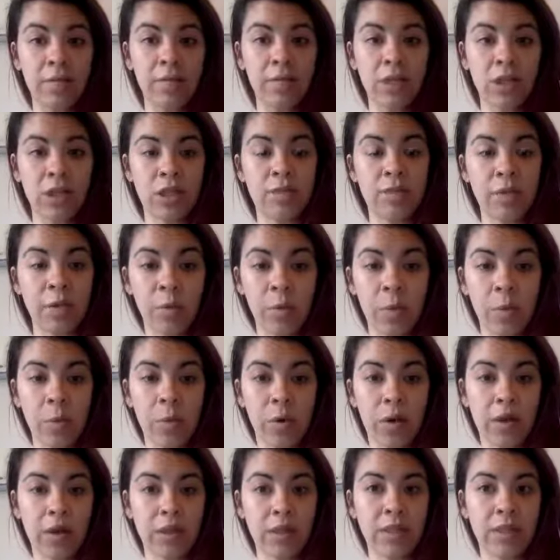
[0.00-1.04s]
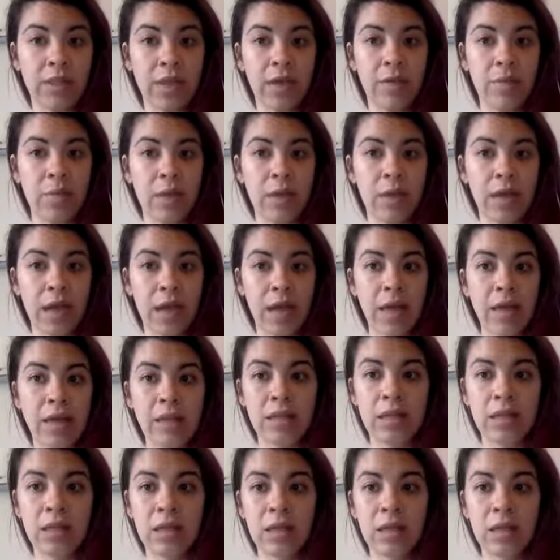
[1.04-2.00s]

just from Memorial Day weekend.